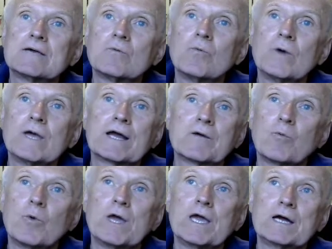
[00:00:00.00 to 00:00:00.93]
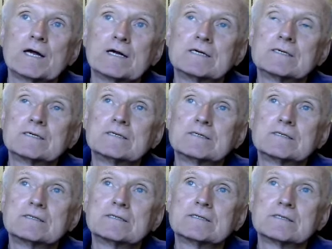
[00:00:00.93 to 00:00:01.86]
we are aware
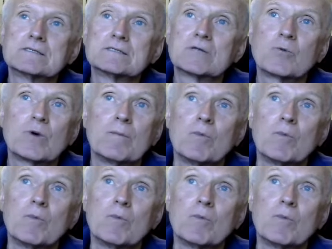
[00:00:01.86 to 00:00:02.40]
that we're